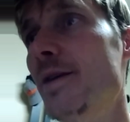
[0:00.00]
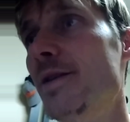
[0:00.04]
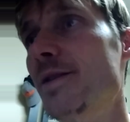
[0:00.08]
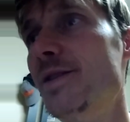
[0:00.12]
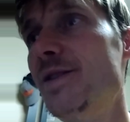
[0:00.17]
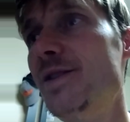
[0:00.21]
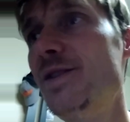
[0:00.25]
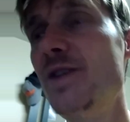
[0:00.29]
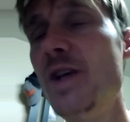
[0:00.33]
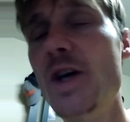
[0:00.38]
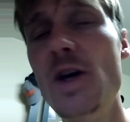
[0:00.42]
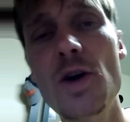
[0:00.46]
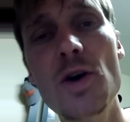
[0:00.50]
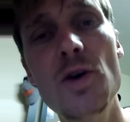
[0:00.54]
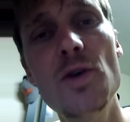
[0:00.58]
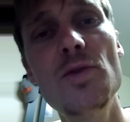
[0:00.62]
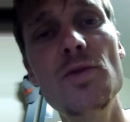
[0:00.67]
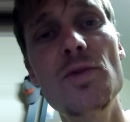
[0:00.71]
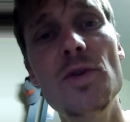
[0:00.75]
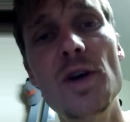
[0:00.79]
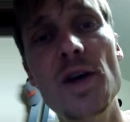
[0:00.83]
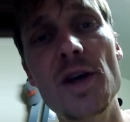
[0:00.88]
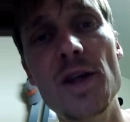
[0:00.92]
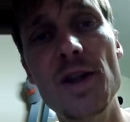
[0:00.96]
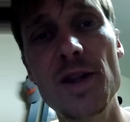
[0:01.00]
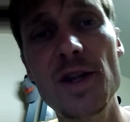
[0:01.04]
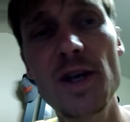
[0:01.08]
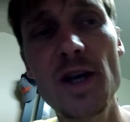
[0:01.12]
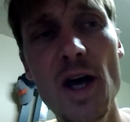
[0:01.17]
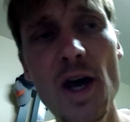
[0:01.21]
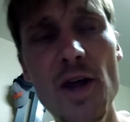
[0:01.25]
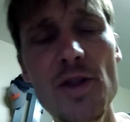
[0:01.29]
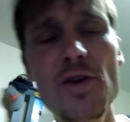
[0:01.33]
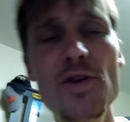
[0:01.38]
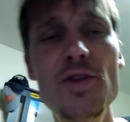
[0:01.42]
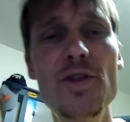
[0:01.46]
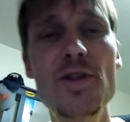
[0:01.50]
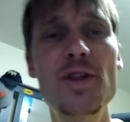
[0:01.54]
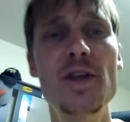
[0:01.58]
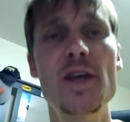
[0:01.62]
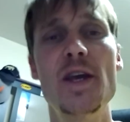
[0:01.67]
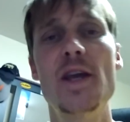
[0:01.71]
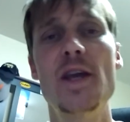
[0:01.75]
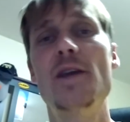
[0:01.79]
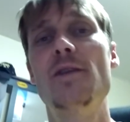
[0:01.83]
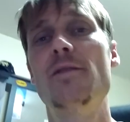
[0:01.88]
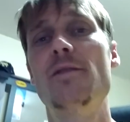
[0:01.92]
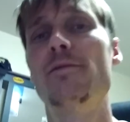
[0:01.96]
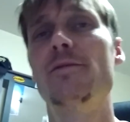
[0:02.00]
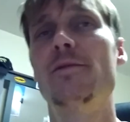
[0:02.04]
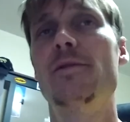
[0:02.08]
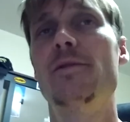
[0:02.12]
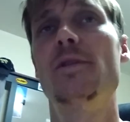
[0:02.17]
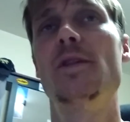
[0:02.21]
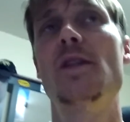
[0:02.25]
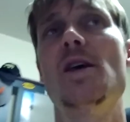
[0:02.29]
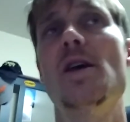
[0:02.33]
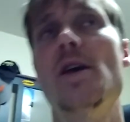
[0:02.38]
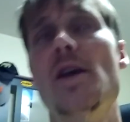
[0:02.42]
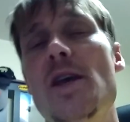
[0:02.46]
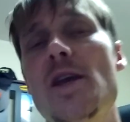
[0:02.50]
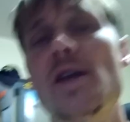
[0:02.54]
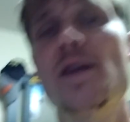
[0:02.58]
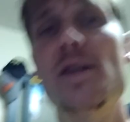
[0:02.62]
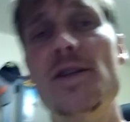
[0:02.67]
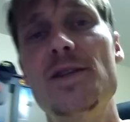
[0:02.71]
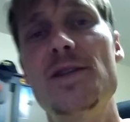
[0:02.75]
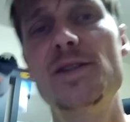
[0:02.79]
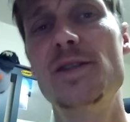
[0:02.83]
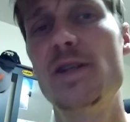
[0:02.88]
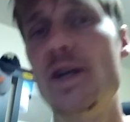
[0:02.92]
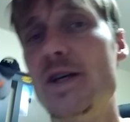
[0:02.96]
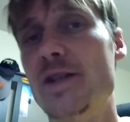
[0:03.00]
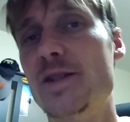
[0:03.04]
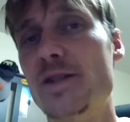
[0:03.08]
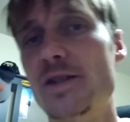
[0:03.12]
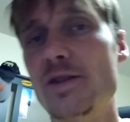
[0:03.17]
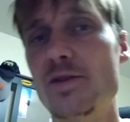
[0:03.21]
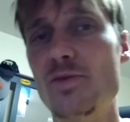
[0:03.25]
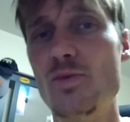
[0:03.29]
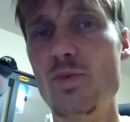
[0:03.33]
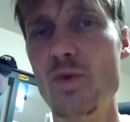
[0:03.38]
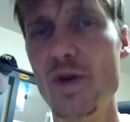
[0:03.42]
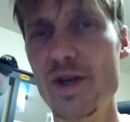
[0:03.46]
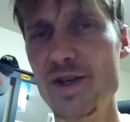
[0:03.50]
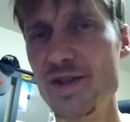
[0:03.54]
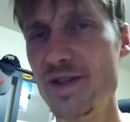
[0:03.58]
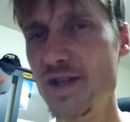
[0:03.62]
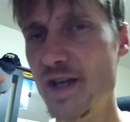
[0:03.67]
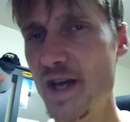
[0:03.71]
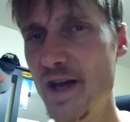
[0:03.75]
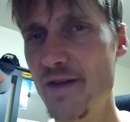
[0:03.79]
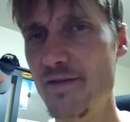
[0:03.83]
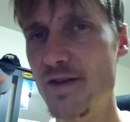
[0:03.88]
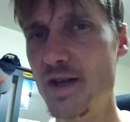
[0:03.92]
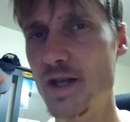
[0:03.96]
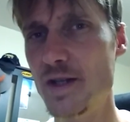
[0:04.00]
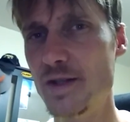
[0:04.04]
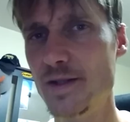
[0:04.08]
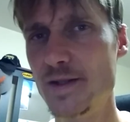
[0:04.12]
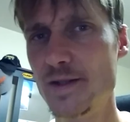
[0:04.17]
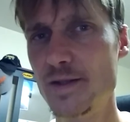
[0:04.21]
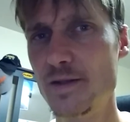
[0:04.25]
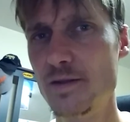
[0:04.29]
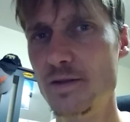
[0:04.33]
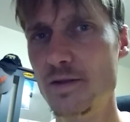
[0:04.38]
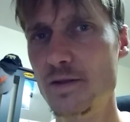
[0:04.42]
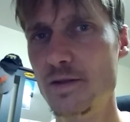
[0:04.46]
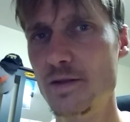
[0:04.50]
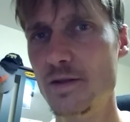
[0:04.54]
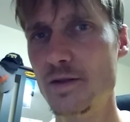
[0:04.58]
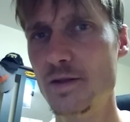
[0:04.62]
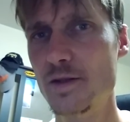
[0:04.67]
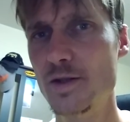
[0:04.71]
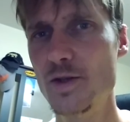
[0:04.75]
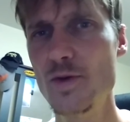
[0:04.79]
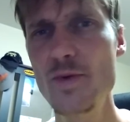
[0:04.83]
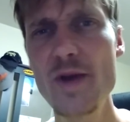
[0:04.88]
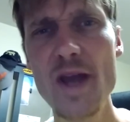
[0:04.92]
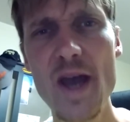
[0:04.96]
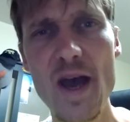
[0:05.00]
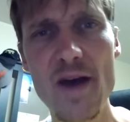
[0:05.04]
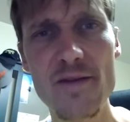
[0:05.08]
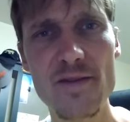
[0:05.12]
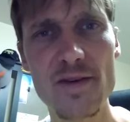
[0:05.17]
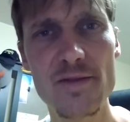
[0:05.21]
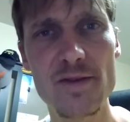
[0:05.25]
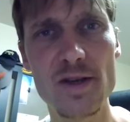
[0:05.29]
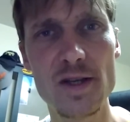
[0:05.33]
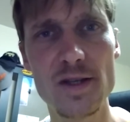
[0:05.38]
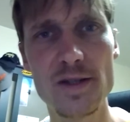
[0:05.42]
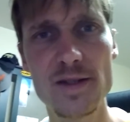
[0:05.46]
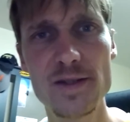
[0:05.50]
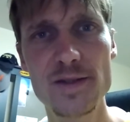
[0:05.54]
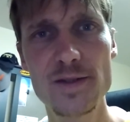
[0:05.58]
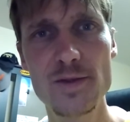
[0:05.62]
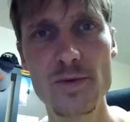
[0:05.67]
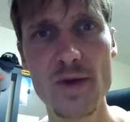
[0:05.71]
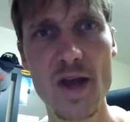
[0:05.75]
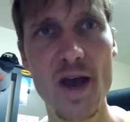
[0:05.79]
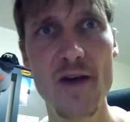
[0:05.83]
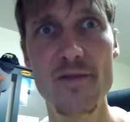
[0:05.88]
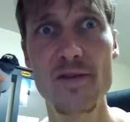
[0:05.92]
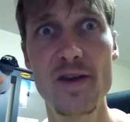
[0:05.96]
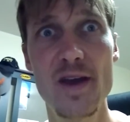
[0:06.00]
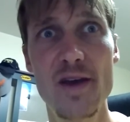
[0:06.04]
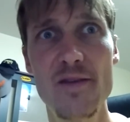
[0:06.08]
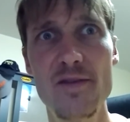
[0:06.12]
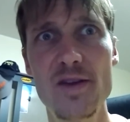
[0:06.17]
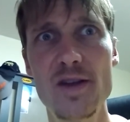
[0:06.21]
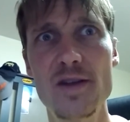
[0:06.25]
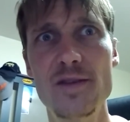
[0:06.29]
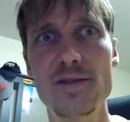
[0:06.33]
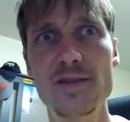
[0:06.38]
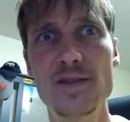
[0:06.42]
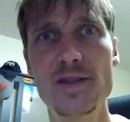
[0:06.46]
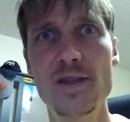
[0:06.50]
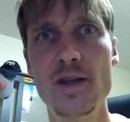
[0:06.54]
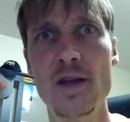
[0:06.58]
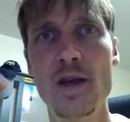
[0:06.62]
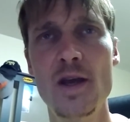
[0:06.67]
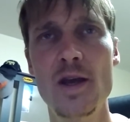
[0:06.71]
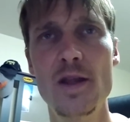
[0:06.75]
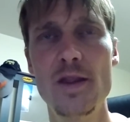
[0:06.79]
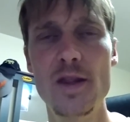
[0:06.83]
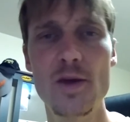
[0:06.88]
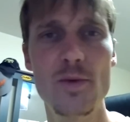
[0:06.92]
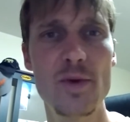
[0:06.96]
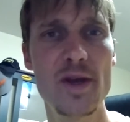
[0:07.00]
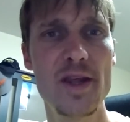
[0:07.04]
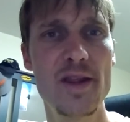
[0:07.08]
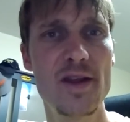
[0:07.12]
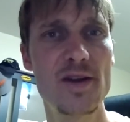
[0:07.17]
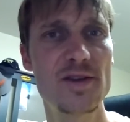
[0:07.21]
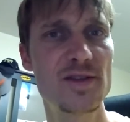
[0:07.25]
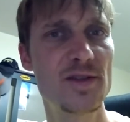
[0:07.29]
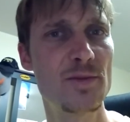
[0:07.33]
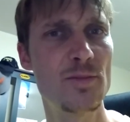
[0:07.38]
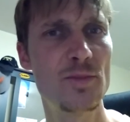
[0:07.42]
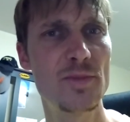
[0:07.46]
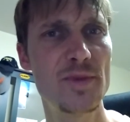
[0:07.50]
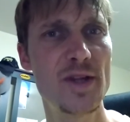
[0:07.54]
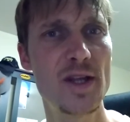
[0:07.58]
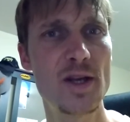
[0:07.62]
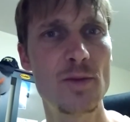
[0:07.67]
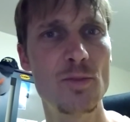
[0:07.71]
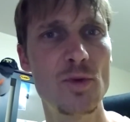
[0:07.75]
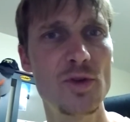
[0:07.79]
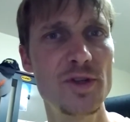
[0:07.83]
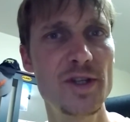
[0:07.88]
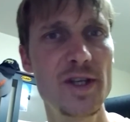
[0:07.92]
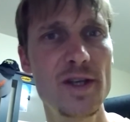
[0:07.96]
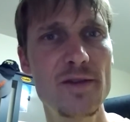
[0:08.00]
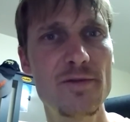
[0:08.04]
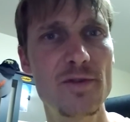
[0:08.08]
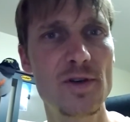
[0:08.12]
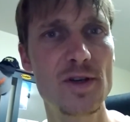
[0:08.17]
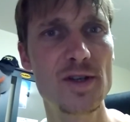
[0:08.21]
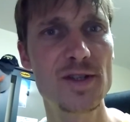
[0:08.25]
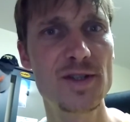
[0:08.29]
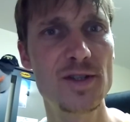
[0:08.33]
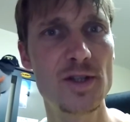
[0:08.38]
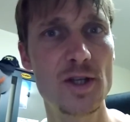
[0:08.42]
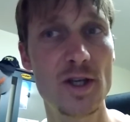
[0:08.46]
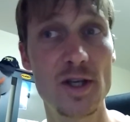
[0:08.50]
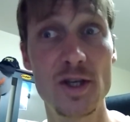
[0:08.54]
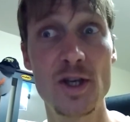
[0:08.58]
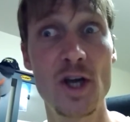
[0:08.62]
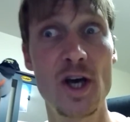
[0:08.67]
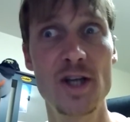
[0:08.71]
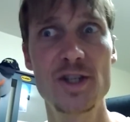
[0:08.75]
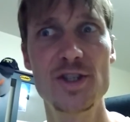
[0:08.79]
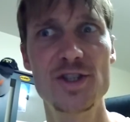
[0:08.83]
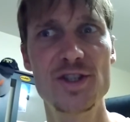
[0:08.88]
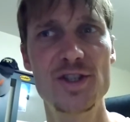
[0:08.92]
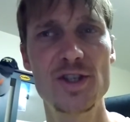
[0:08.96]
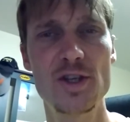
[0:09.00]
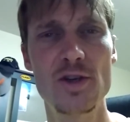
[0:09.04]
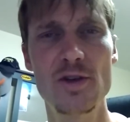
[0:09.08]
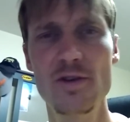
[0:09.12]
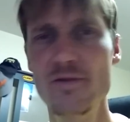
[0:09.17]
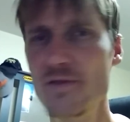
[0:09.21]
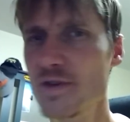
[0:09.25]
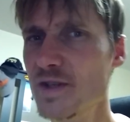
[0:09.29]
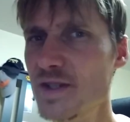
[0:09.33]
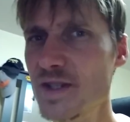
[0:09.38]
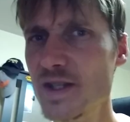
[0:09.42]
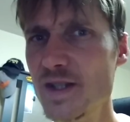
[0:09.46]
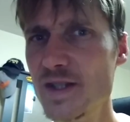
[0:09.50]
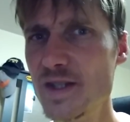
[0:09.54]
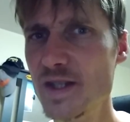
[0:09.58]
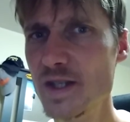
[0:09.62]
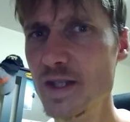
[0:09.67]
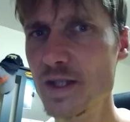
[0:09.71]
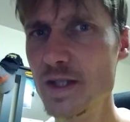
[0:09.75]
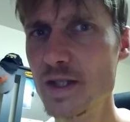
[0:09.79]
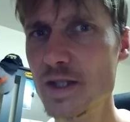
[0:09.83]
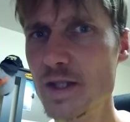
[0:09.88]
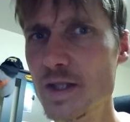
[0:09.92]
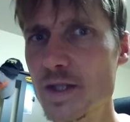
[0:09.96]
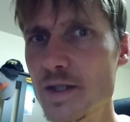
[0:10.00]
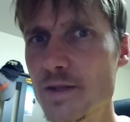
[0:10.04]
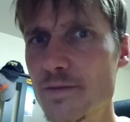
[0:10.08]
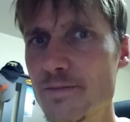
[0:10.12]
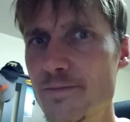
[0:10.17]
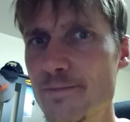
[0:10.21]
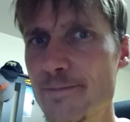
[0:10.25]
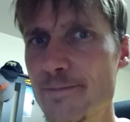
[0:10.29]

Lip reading: So, the other thing that he discussed is, where's the evidence? Do we have evidence? Do we have evidence that that a multiverse, not just a universe, exists?